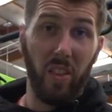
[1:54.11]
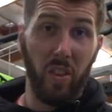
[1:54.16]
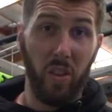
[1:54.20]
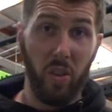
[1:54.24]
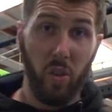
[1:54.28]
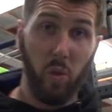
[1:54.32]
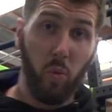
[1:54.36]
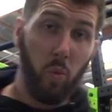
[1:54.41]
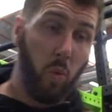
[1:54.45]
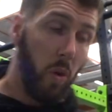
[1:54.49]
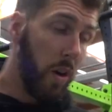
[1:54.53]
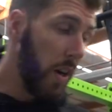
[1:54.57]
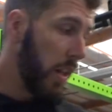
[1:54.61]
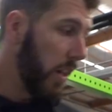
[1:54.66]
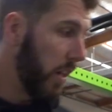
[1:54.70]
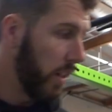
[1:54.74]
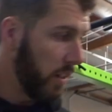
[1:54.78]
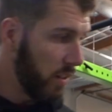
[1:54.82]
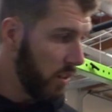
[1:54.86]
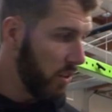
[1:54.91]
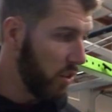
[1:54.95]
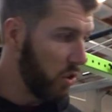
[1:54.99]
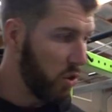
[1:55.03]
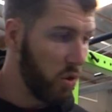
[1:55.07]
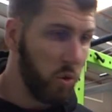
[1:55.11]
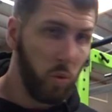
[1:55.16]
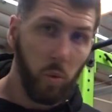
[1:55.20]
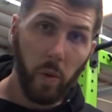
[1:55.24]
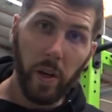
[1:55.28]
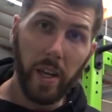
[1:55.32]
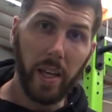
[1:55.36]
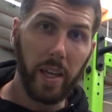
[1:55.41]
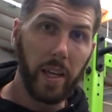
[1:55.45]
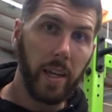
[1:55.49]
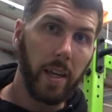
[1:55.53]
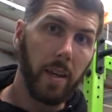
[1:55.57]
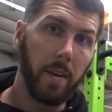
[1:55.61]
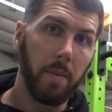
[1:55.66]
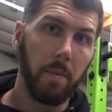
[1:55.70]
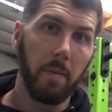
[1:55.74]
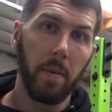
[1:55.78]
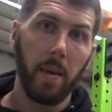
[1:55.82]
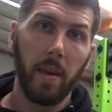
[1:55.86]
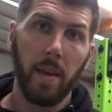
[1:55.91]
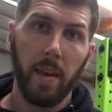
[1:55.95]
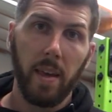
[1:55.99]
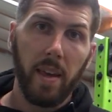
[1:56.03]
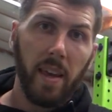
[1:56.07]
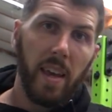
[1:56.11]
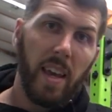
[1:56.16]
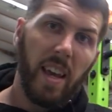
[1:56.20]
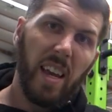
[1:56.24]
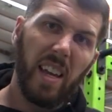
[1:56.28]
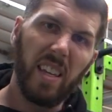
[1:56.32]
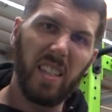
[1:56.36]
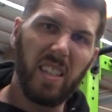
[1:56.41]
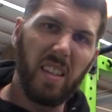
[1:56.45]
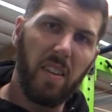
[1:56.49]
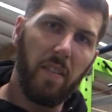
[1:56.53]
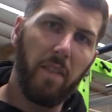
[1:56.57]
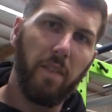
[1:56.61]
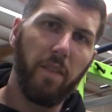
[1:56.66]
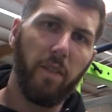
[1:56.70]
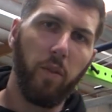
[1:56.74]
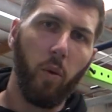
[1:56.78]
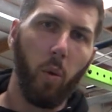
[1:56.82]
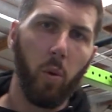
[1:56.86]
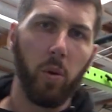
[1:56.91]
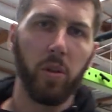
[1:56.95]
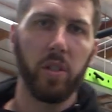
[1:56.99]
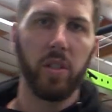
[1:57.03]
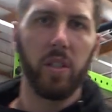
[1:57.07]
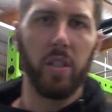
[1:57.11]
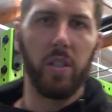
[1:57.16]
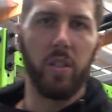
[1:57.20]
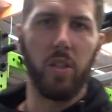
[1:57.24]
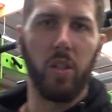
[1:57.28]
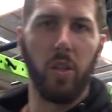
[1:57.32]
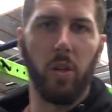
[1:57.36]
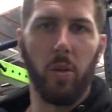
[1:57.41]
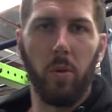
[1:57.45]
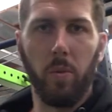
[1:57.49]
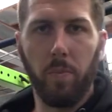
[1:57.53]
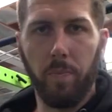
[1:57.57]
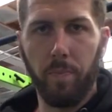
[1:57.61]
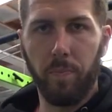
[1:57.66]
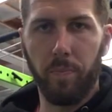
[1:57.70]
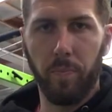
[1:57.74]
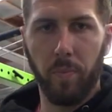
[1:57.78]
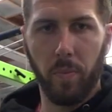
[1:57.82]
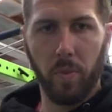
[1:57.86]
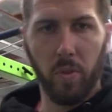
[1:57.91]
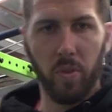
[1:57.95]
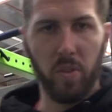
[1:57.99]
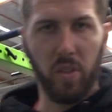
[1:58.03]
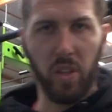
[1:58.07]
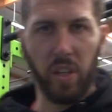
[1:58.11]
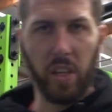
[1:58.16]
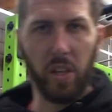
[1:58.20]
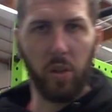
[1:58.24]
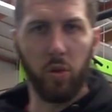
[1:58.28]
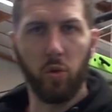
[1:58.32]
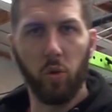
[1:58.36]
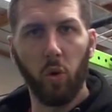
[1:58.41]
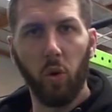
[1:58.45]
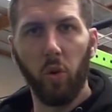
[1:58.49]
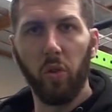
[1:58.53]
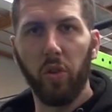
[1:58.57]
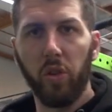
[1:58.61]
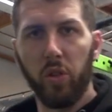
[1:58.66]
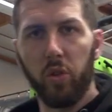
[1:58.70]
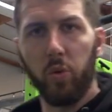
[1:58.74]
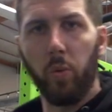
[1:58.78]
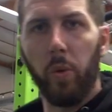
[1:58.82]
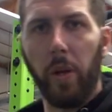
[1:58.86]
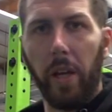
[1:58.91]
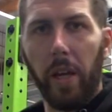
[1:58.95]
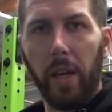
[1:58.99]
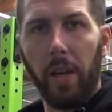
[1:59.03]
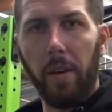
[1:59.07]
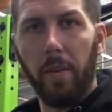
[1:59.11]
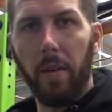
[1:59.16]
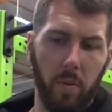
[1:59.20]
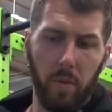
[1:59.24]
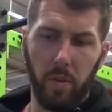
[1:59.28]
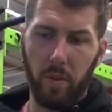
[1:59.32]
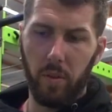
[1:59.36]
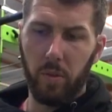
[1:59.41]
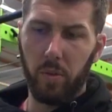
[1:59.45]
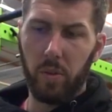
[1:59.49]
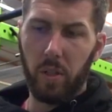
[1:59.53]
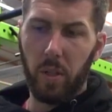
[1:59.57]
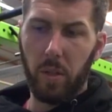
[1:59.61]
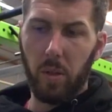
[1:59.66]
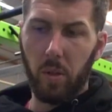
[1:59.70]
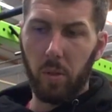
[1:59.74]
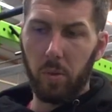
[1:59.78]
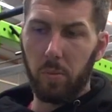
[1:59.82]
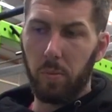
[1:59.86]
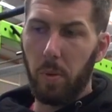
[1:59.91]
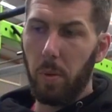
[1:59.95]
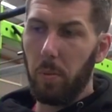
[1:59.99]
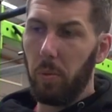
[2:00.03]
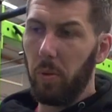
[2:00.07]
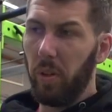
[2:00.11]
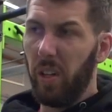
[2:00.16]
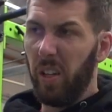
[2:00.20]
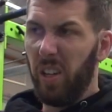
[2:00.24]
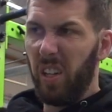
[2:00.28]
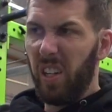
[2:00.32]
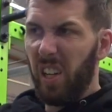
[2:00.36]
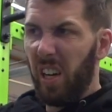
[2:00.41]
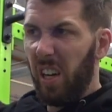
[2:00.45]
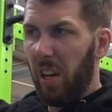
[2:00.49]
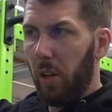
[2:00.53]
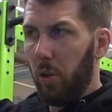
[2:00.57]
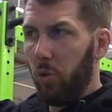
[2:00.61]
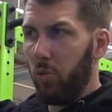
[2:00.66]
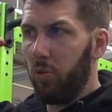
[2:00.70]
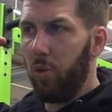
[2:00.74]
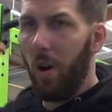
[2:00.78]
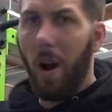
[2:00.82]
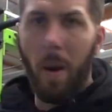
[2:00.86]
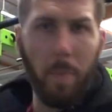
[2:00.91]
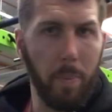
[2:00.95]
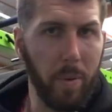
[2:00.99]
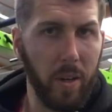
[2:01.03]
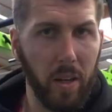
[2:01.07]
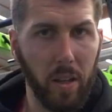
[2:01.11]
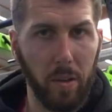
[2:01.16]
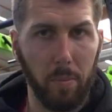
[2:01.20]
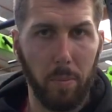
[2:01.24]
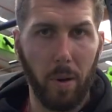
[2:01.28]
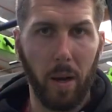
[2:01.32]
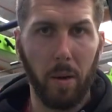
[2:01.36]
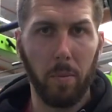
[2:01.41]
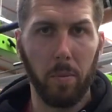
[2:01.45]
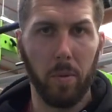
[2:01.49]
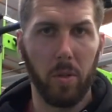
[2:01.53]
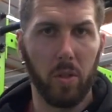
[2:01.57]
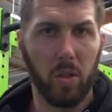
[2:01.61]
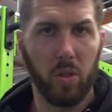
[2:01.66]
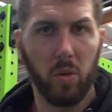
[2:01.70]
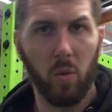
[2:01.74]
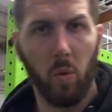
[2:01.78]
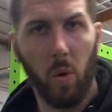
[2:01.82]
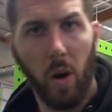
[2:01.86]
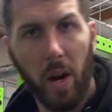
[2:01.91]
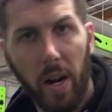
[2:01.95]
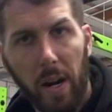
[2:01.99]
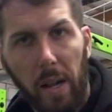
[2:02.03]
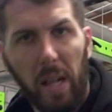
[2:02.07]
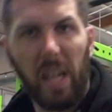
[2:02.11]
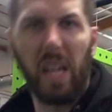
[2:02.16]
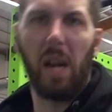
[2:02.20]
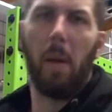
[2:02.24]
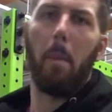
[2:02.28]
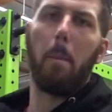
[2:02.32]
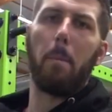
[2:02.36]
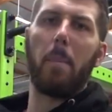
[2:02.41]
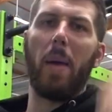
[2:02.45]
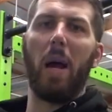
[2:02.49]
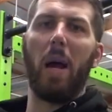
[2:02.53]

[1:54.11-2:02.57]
you wanting it to swing is it forces you to control the swing. You see those people that kind of drop into the bottom of their squat and kind of